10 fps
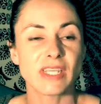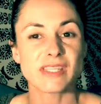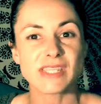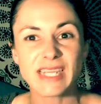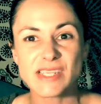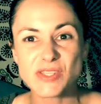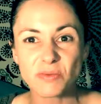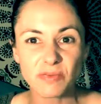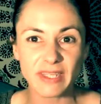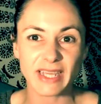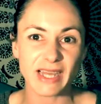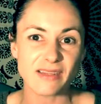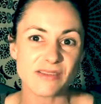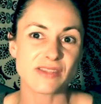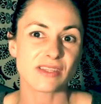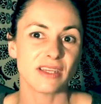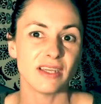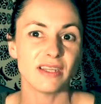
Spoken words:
it's like something else.